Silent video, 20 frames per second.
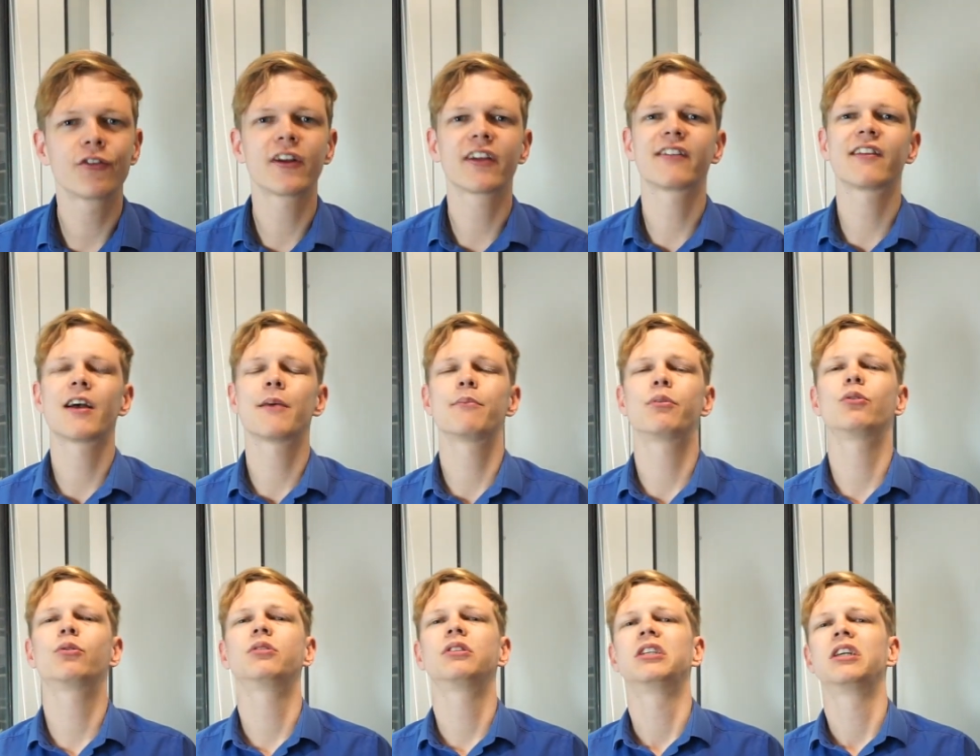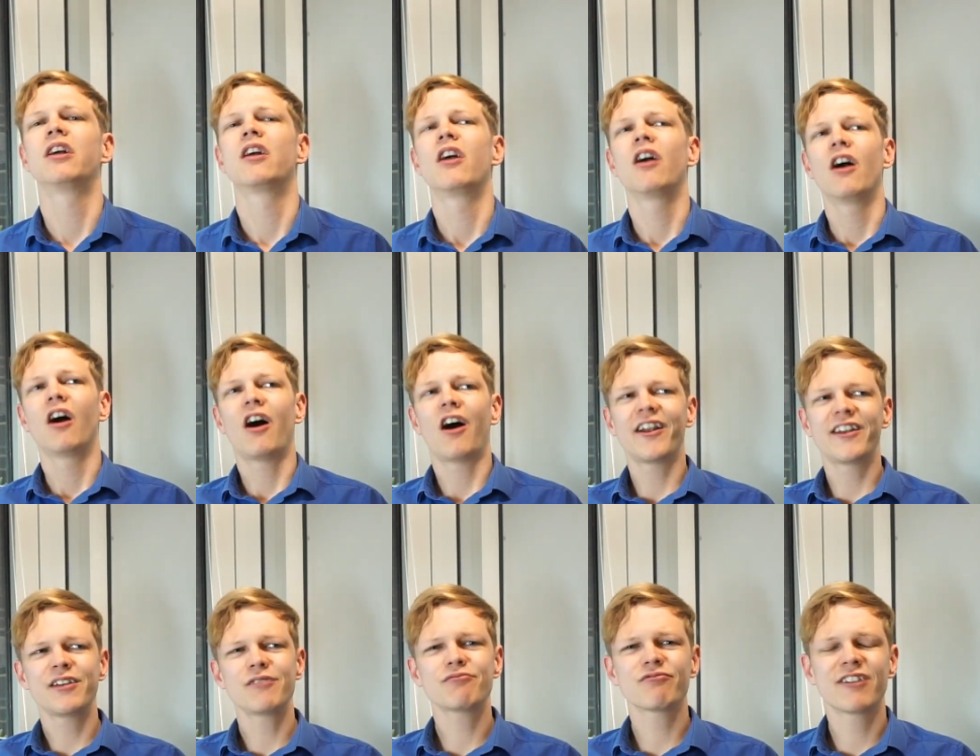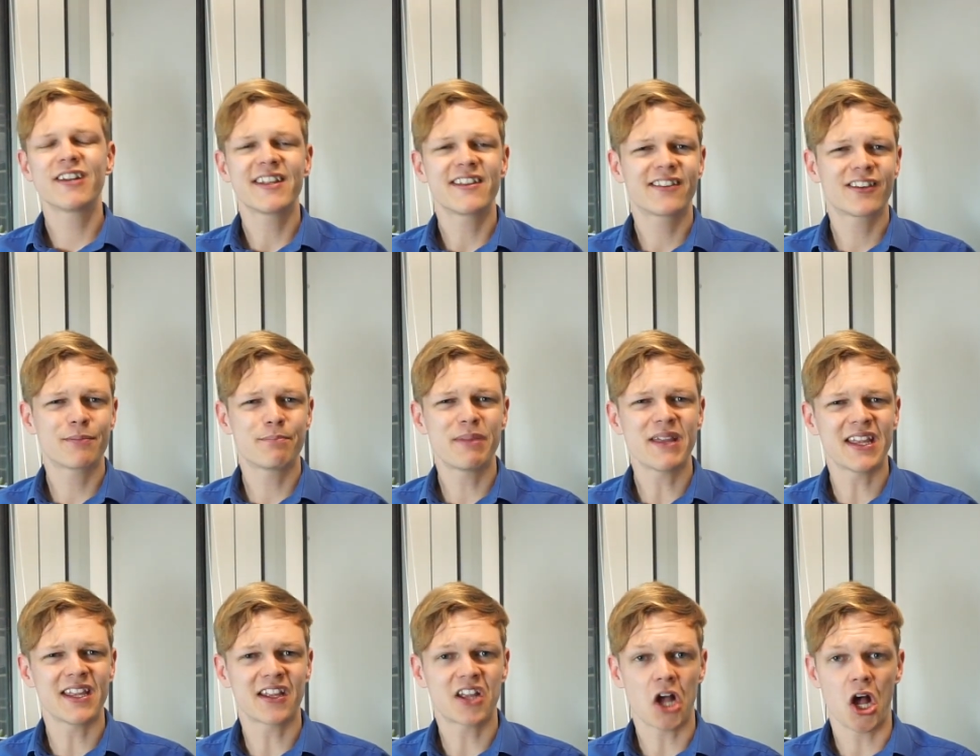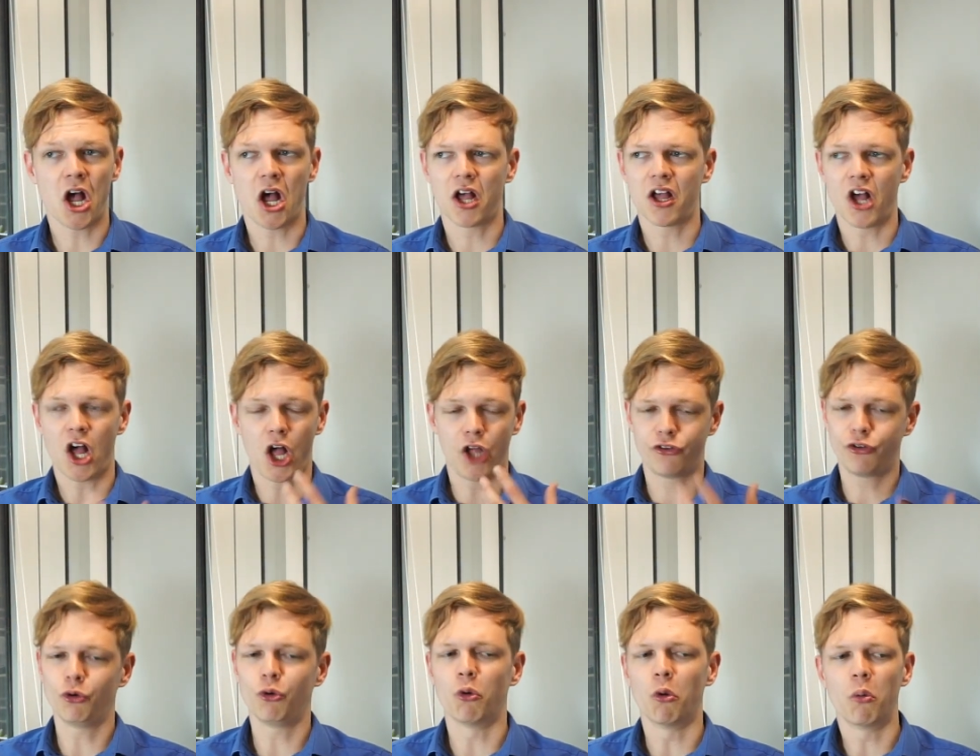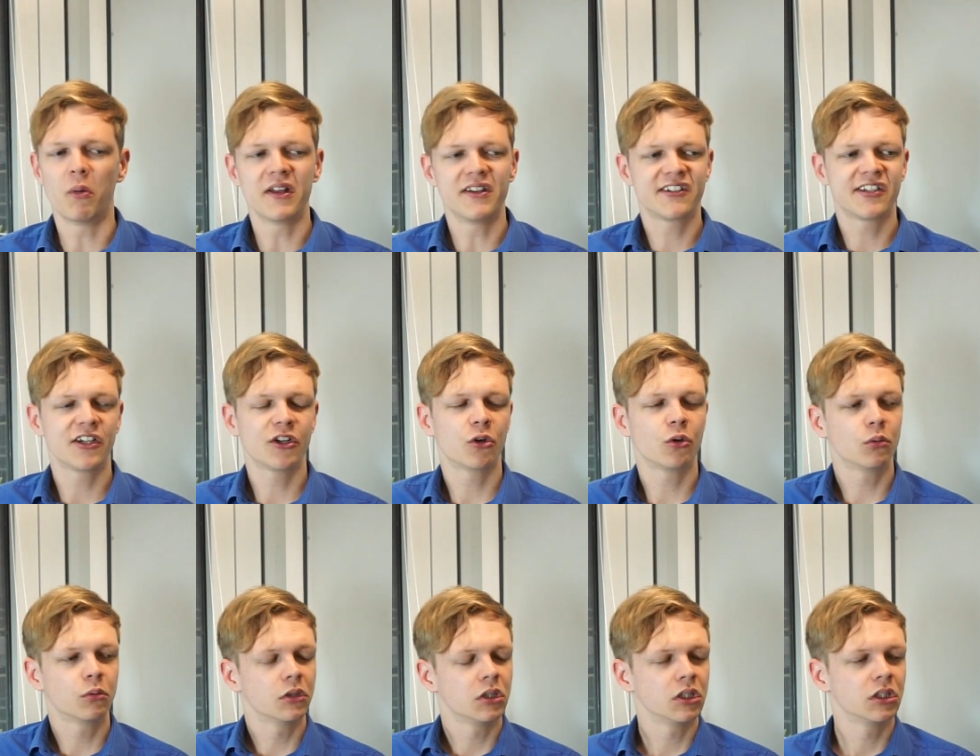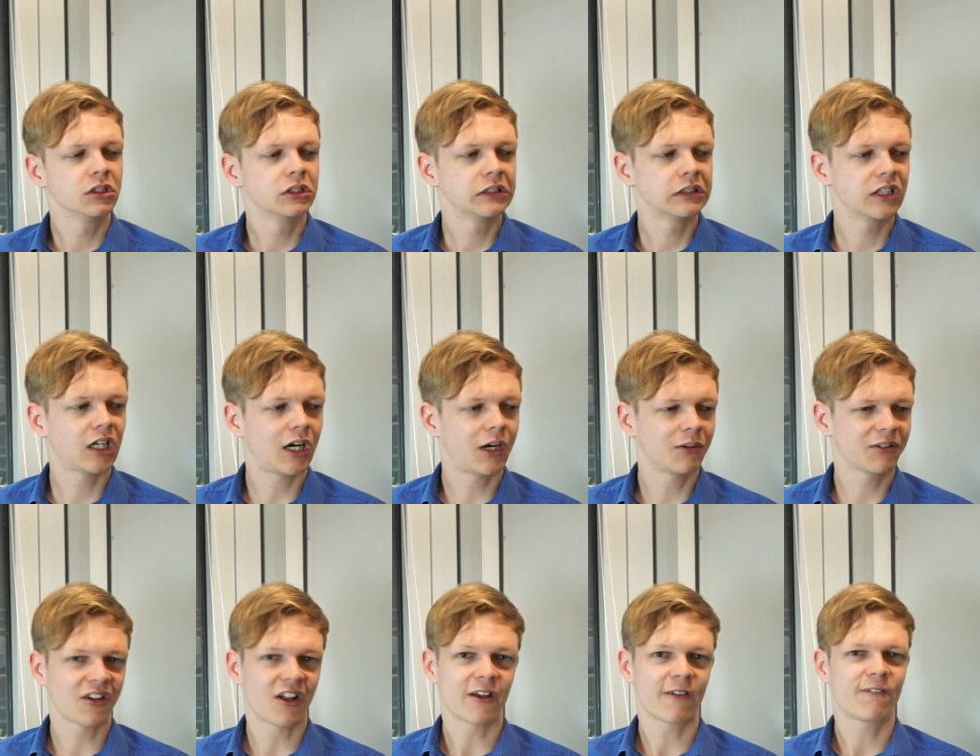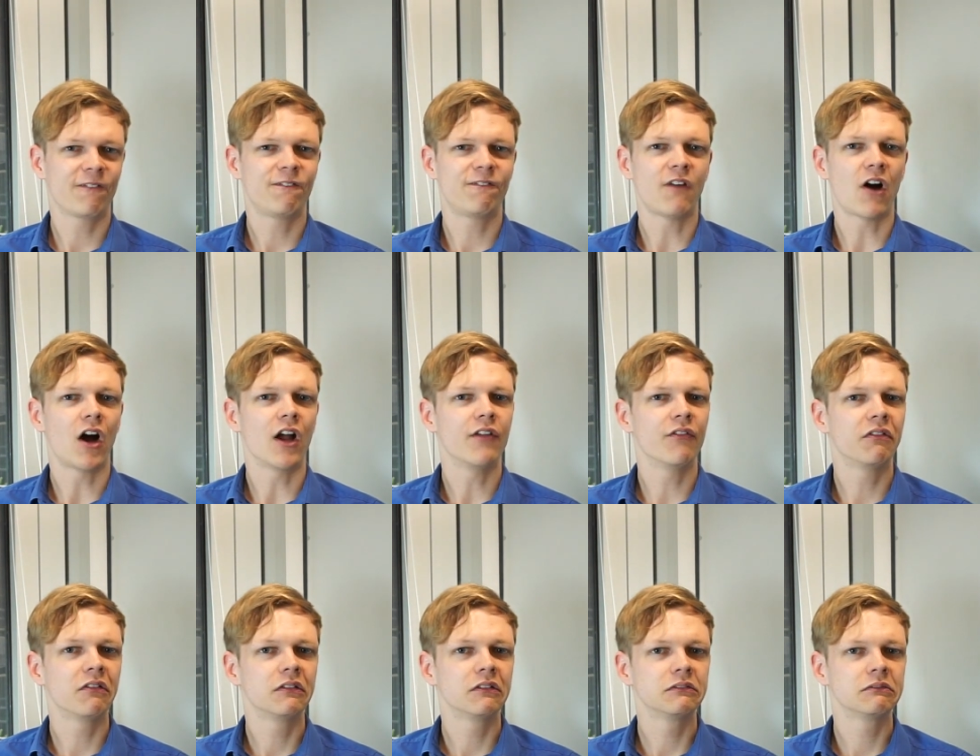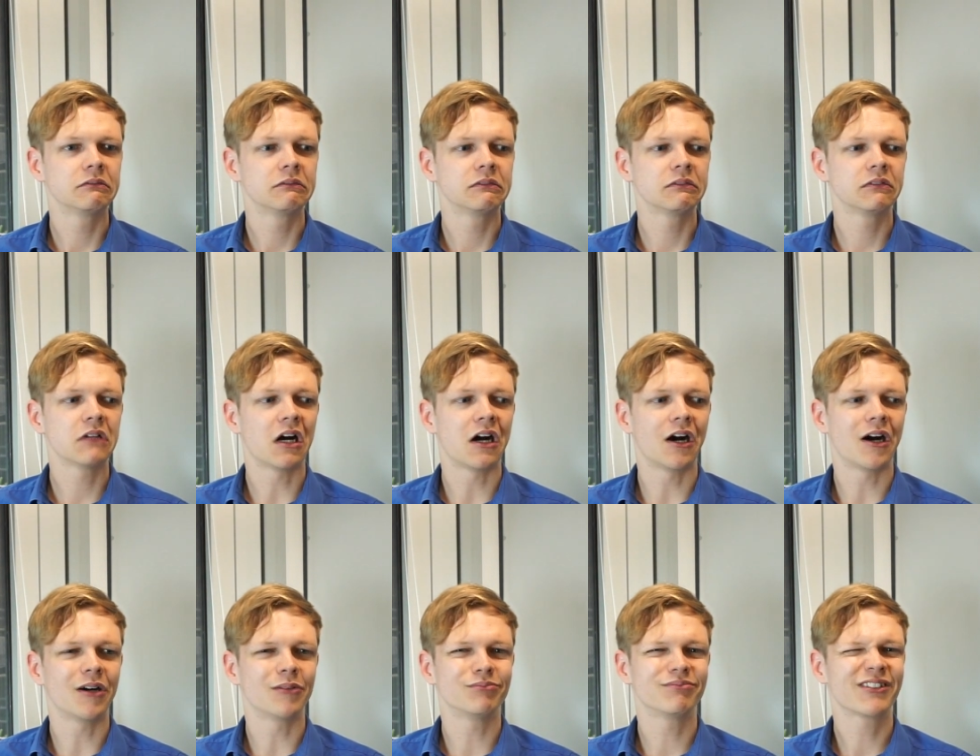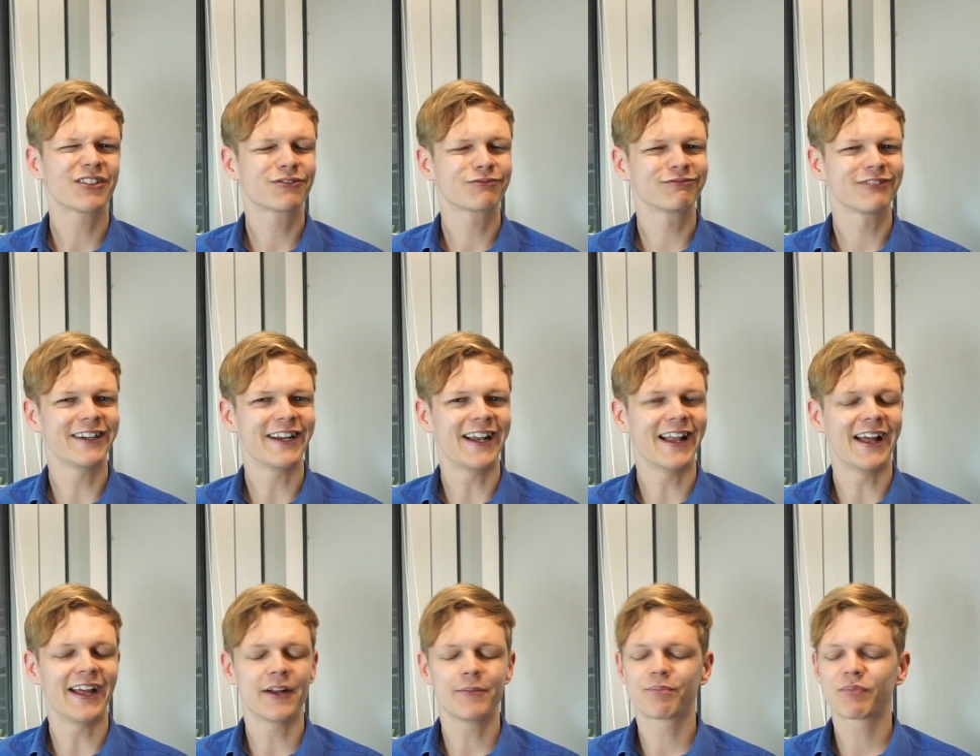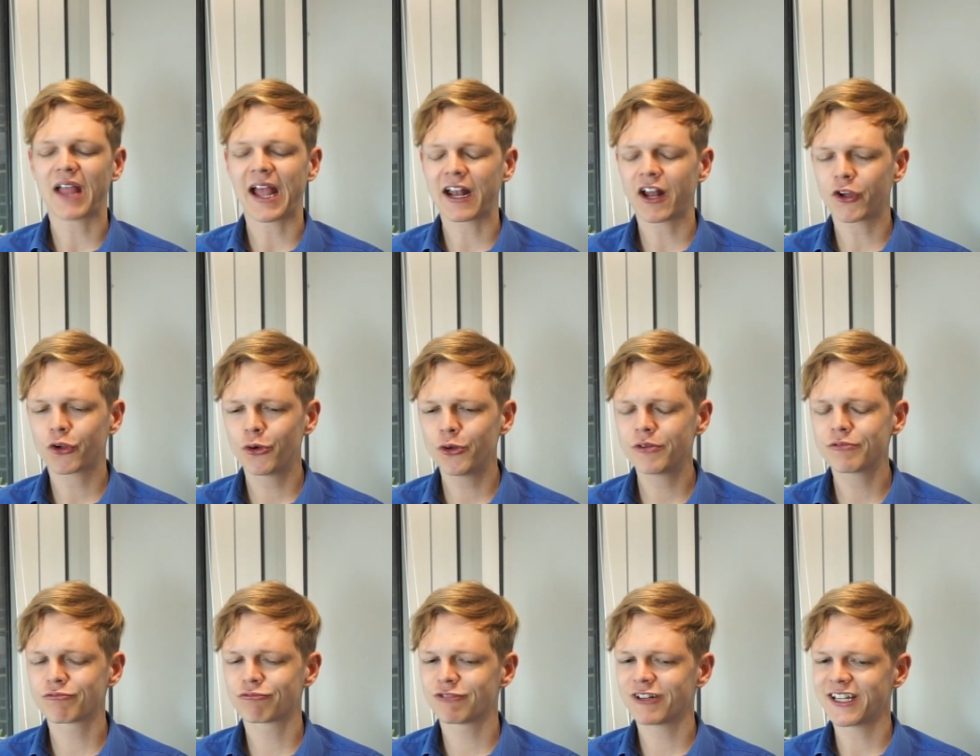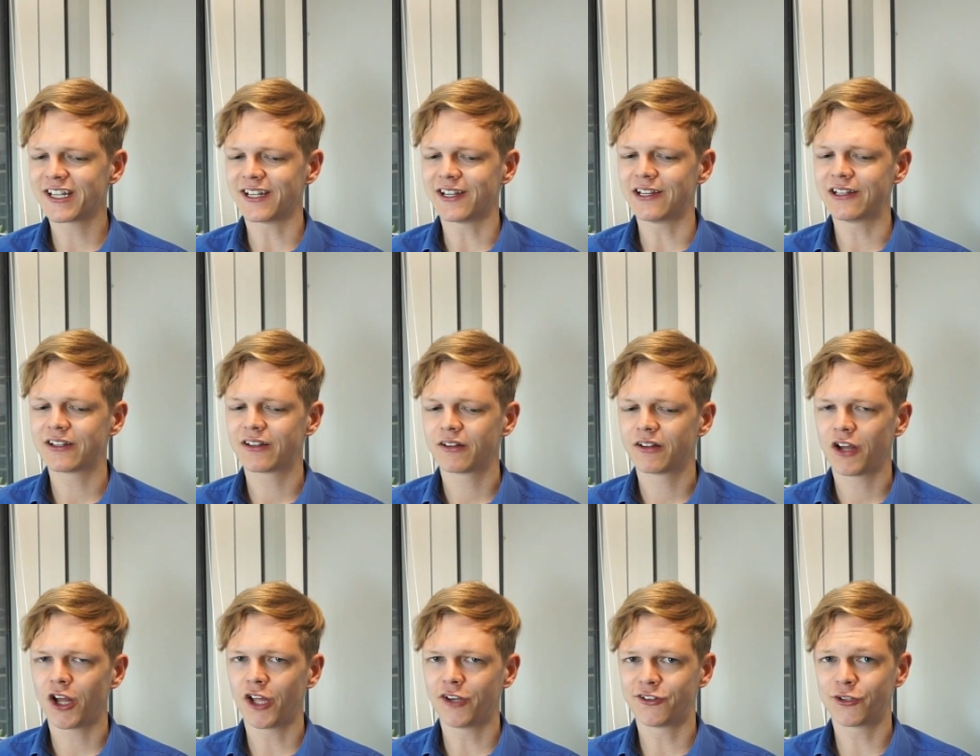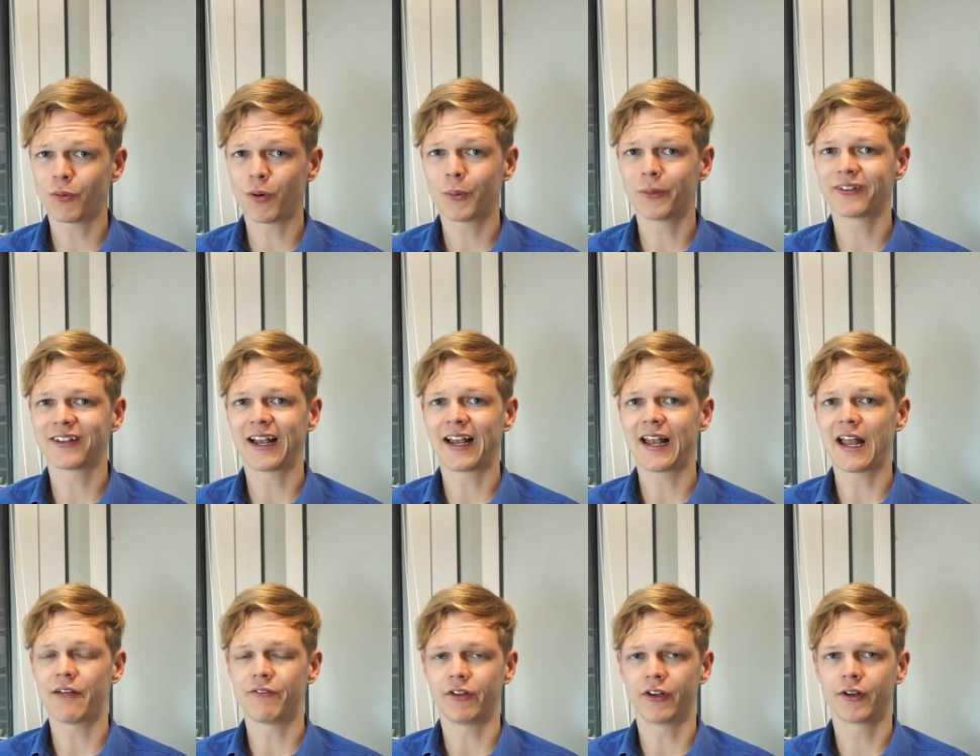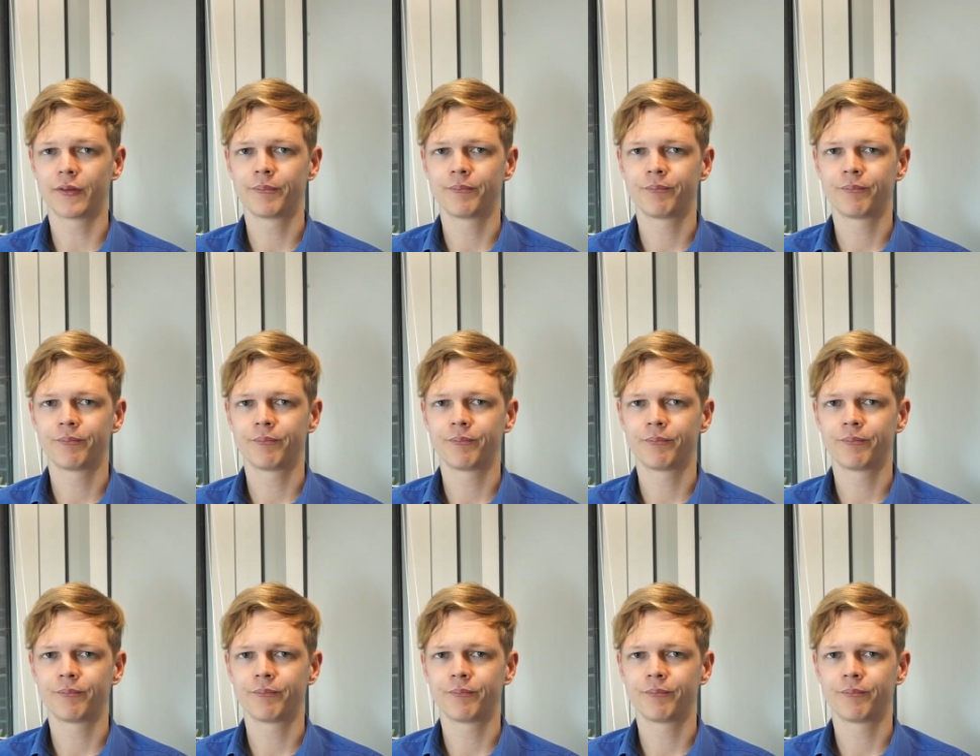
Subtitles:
for example, I didn't really speak at all until I was like 5. That's really late. And I couldn't read until I was 11.